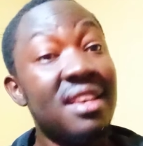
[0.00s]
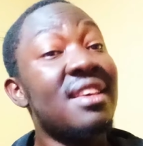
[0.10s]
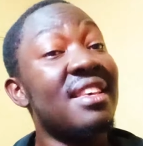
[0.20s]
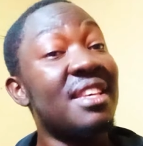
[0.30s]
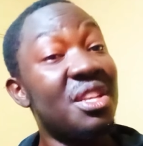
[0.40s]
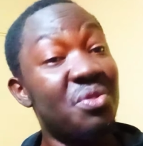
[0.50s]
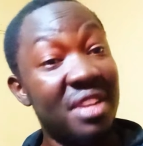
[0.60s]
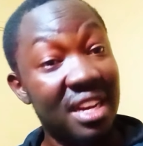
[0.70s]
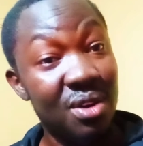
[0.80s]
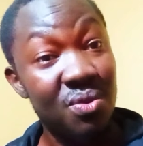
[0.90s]
Hii kitu
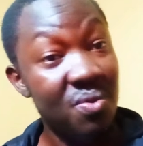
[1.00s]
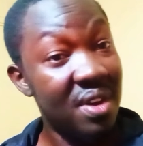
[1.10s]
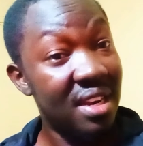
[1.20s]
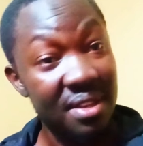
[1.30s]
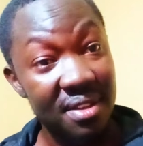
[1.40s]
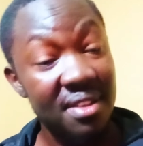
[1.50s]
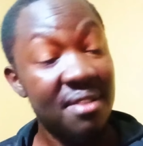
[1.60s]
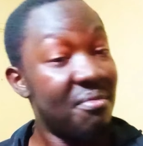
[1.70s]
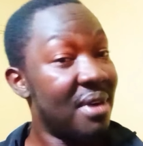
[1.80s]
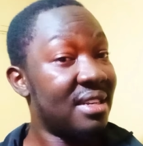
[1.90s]
inakaa ukweli,
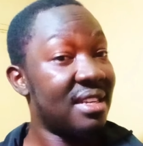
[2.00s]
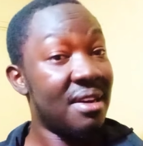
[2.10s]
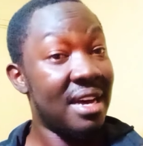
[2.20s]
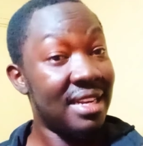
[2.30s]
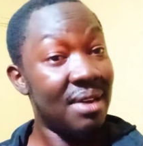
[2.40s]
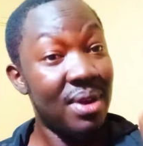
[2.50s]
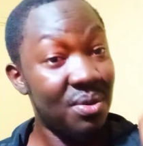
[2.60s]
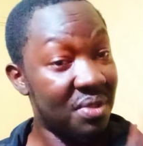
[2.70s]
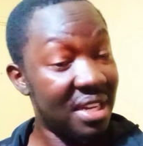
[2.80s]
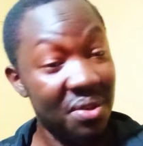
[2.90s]
but uh, and I want to
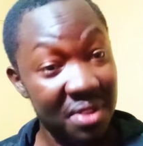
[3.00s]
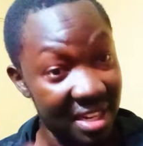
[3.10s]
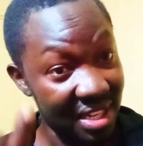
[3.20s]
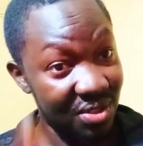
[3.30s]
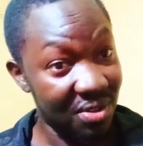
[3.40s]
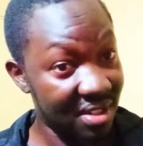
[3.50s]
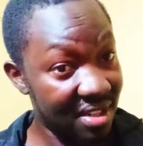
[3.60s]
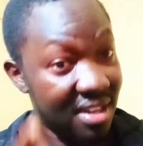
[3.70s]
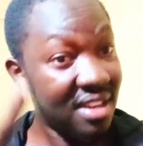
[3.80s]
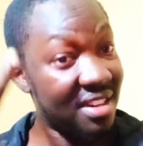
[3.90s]
tell you the reason.
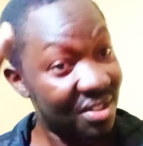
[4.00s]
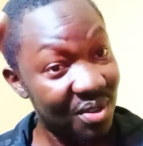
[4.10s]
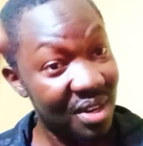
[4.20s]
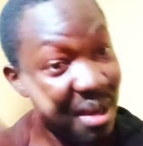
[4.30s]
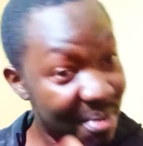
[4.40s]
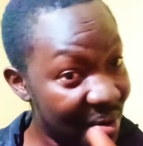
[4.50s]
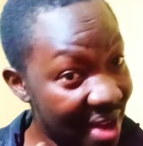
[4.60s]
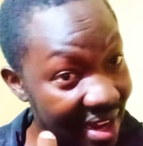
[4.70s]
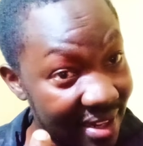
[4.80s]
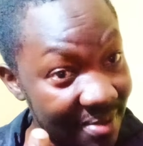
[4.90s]
Reason number one.